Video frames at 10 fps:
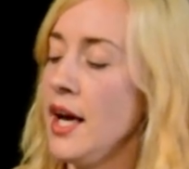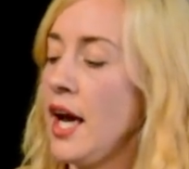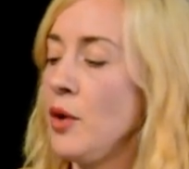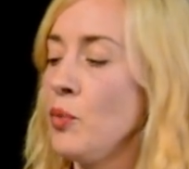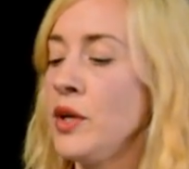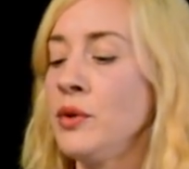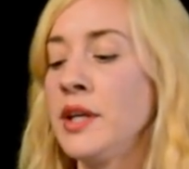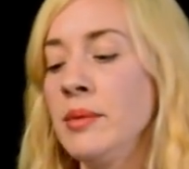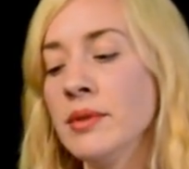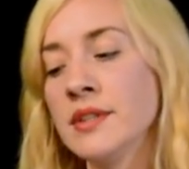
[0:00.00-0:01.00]
And when you
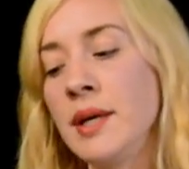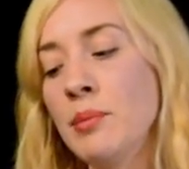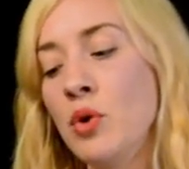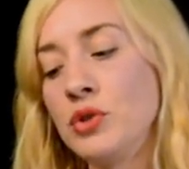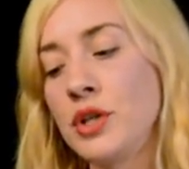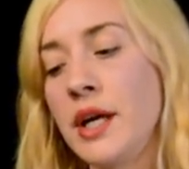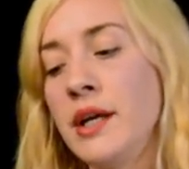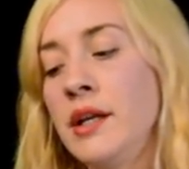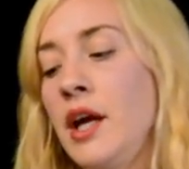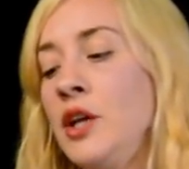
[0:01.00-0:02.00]
keep the same
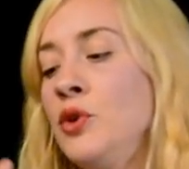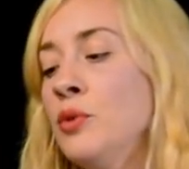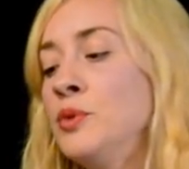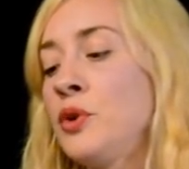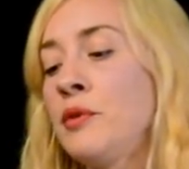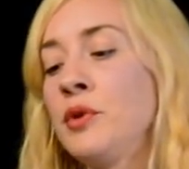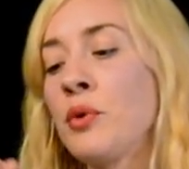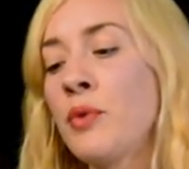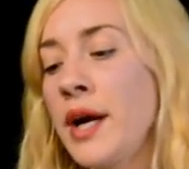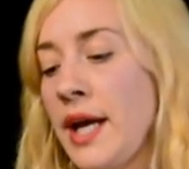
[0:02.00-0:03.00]
motion and you observe your
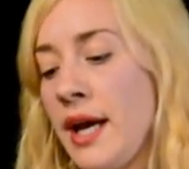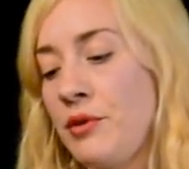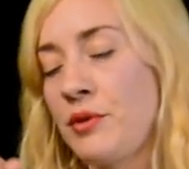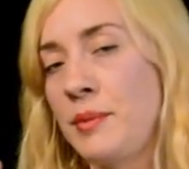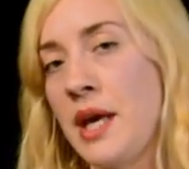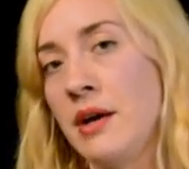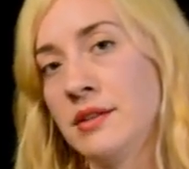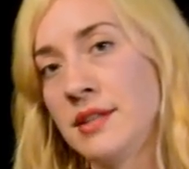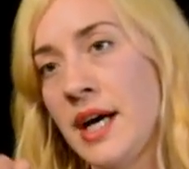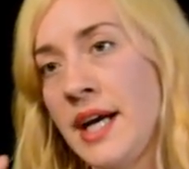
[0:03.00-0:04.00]
right hand from the
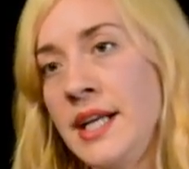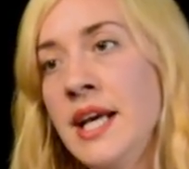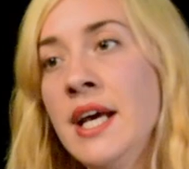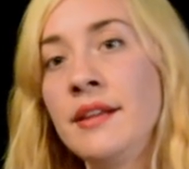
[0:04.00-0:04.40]
outside,